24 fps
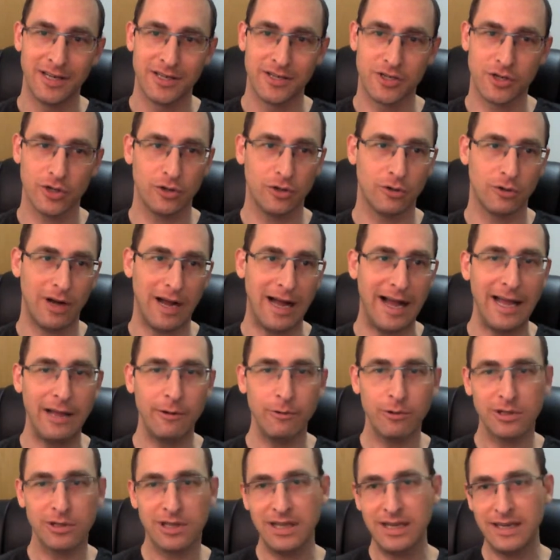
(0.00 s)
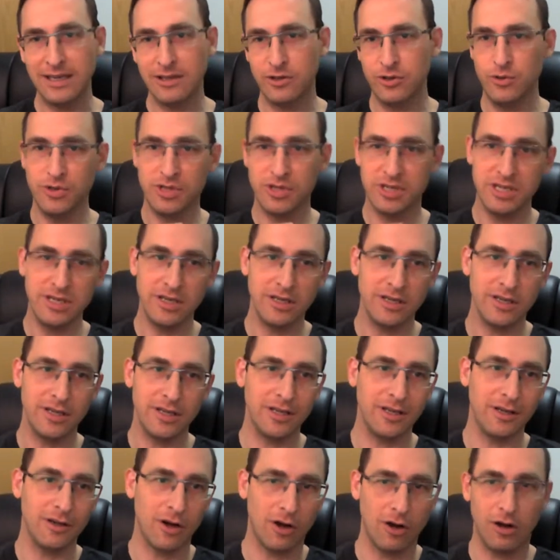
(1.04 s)
So I would like to
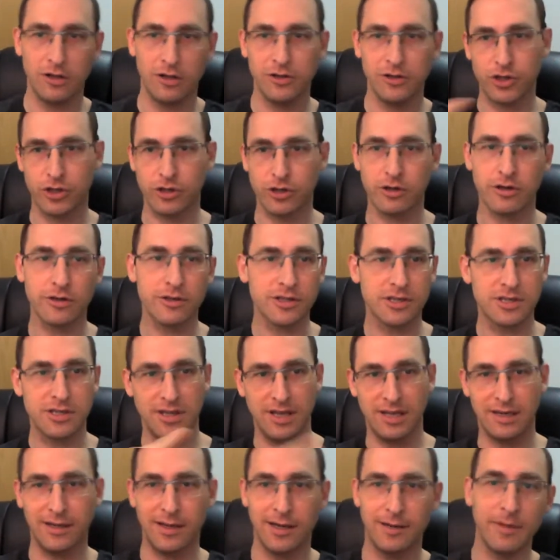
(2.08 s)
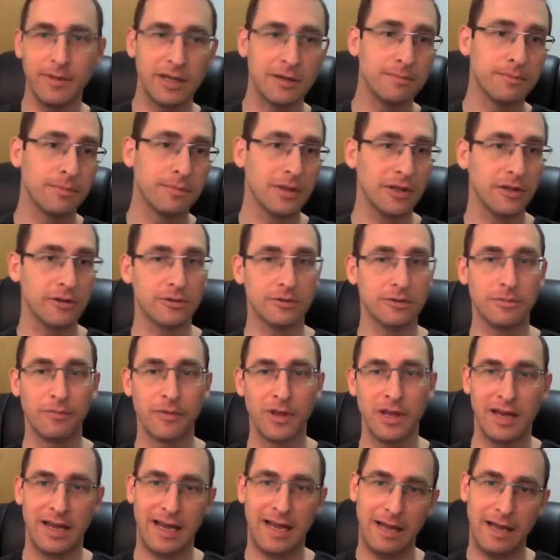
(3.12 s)
see all shirts that come in blue.
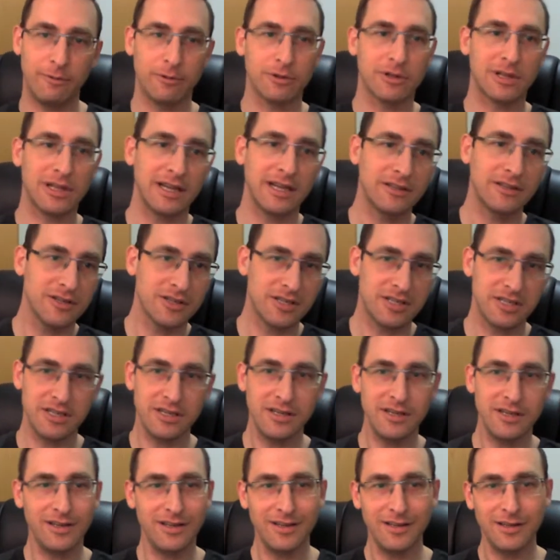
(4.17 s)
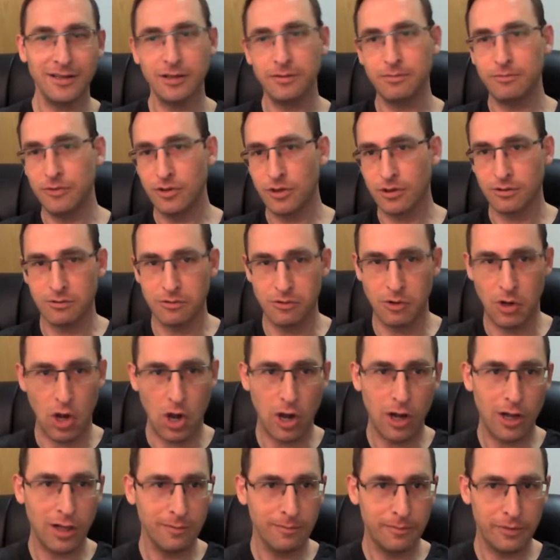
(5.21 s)
I would like to see, you know,
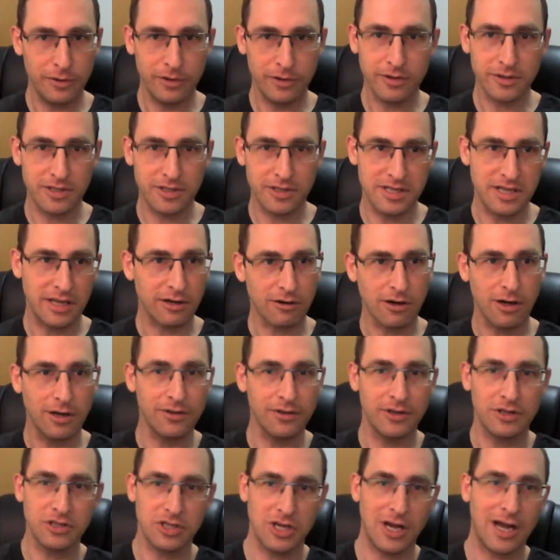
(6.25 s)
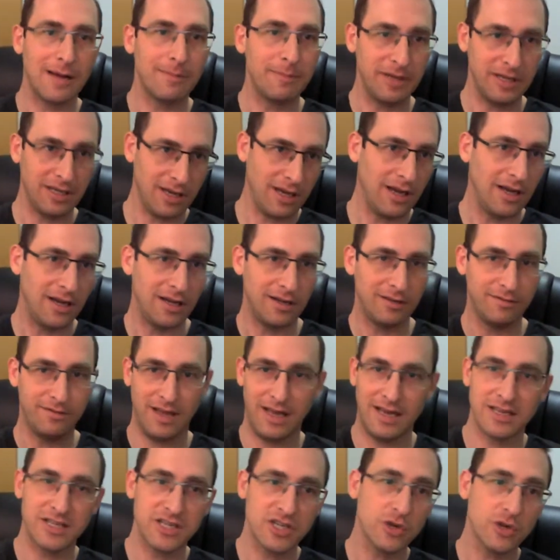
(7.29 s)
all books that are on the topic of
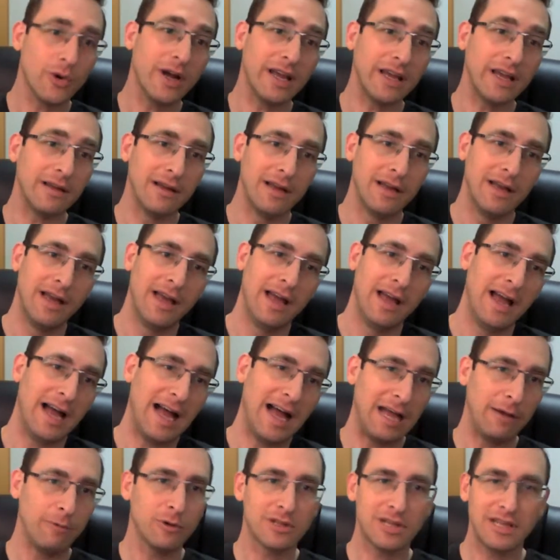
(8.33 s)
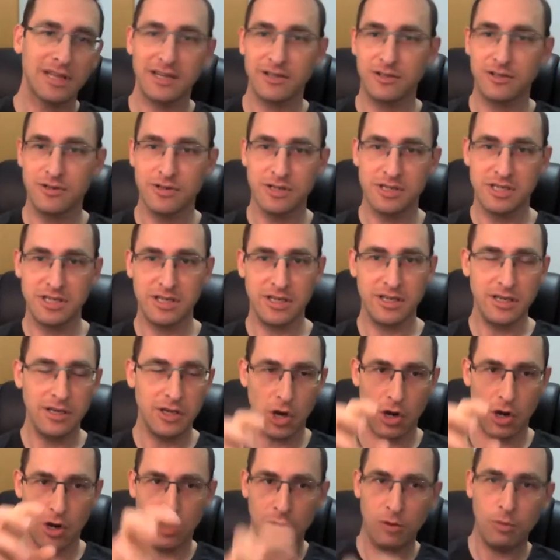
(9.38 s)
SOA. I would like to see
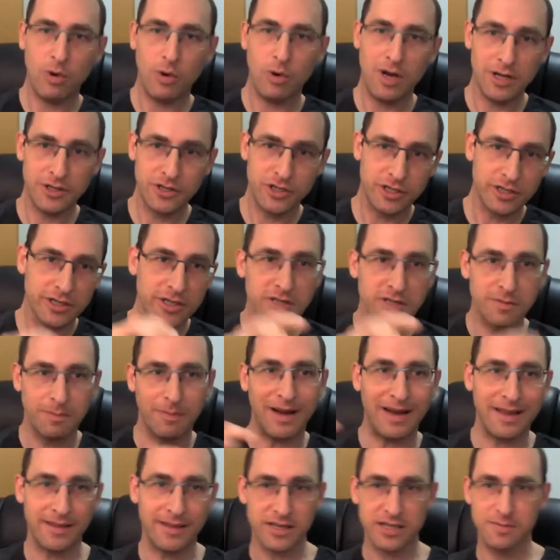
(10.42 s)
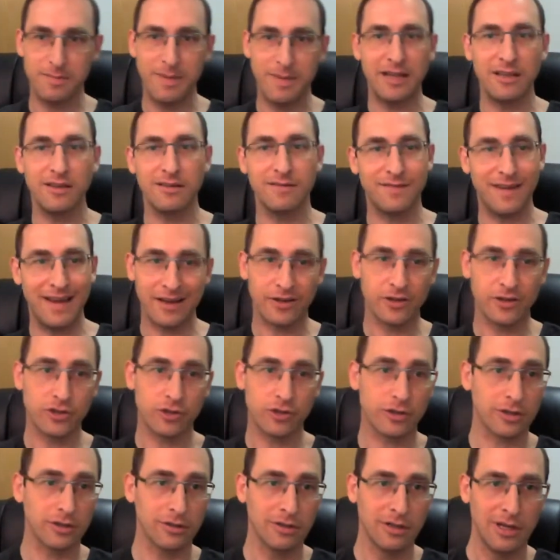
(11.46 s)
all watches by this
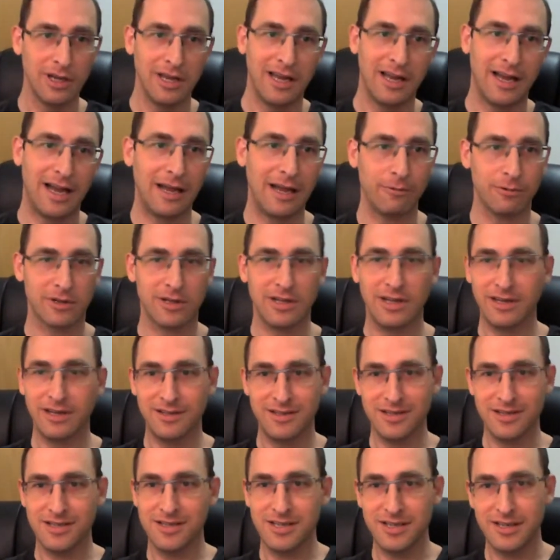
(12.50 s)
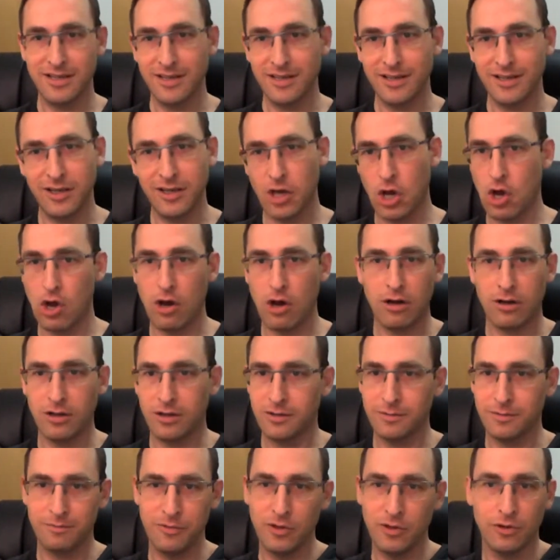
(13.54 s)
manufacturer. I would like to see
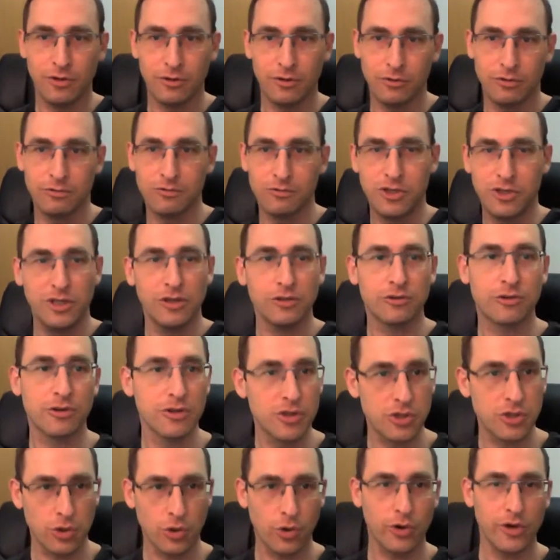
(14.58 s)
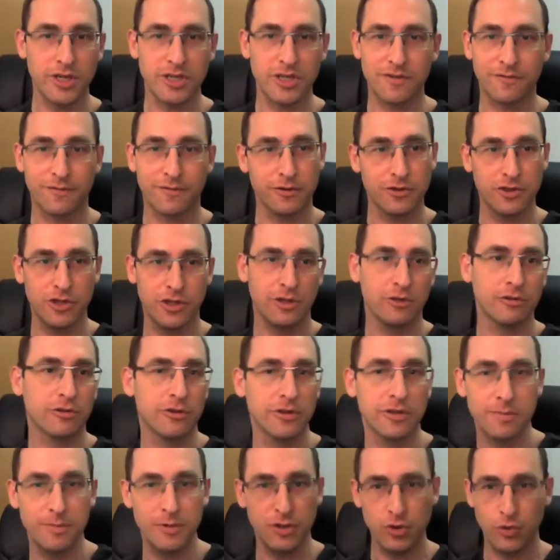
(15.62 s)
all, you know, children's toys for
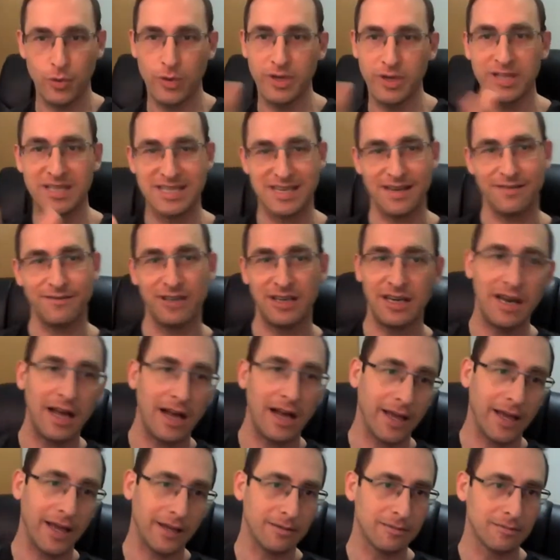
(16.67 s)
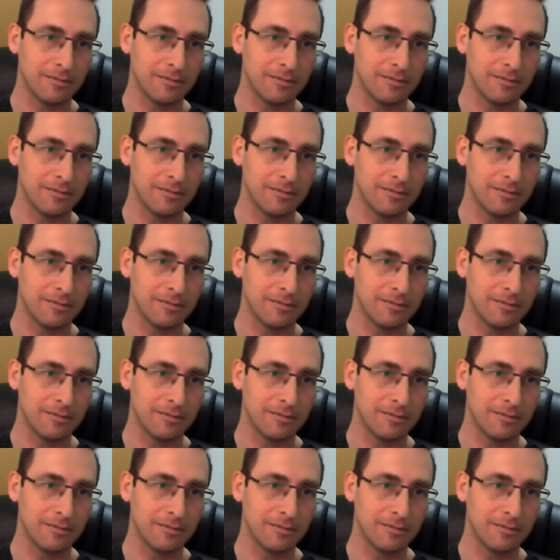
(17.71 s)
children's between 7 and 9,